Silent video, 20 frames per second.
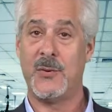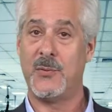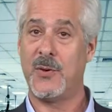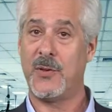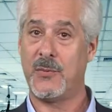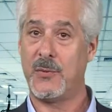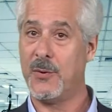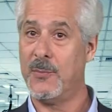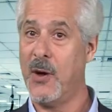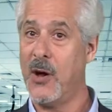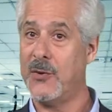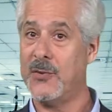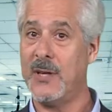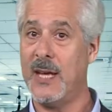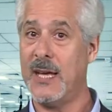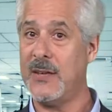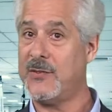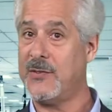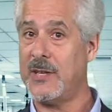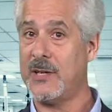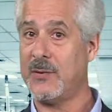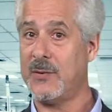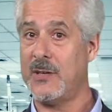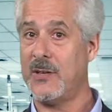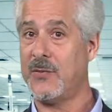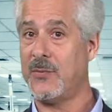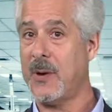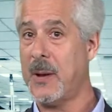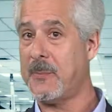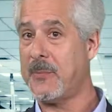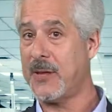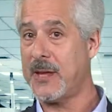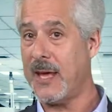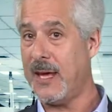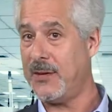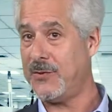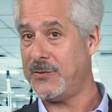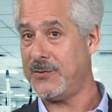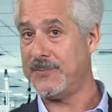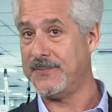With remote asynchronous
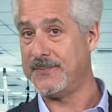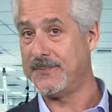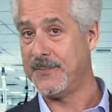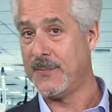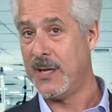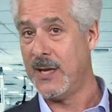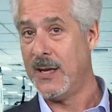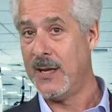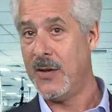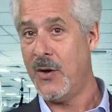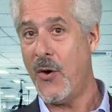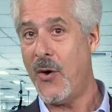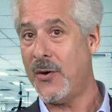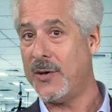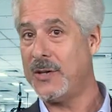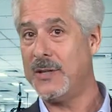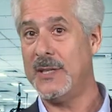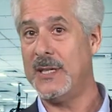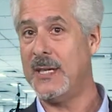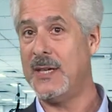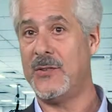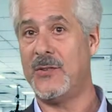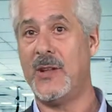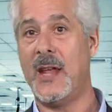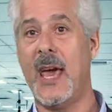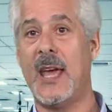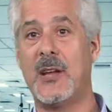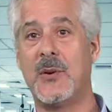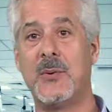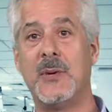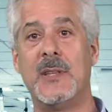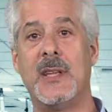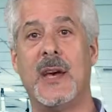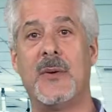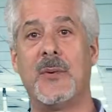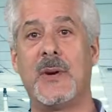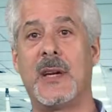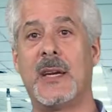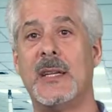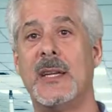replication, all you need is an adequate
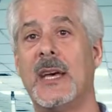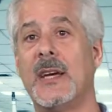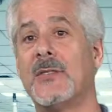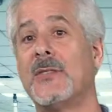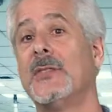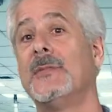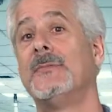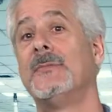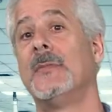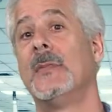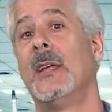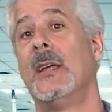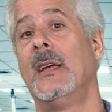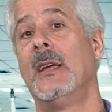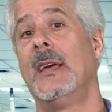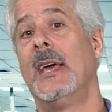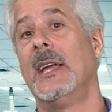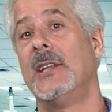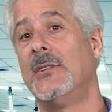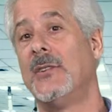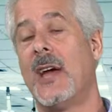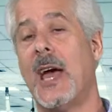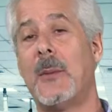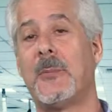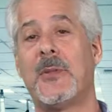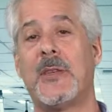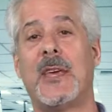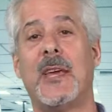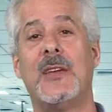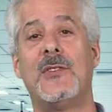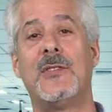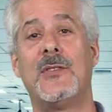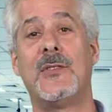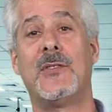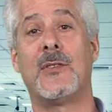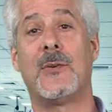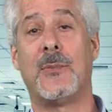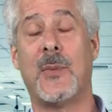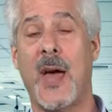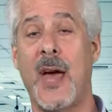network connection and your
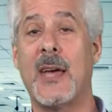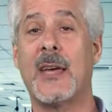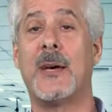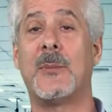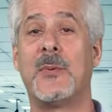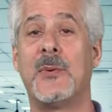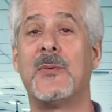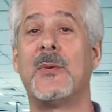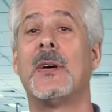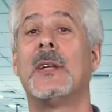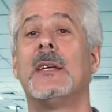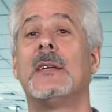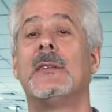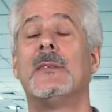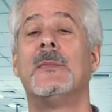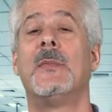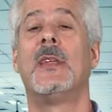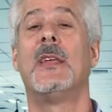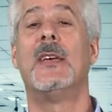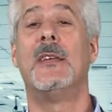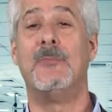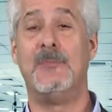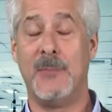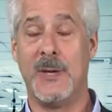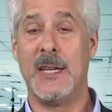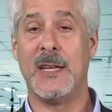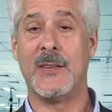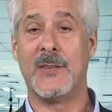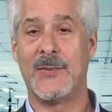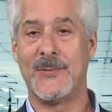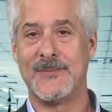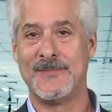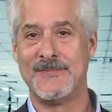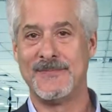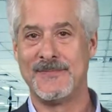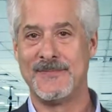applications are back up and running in minutes.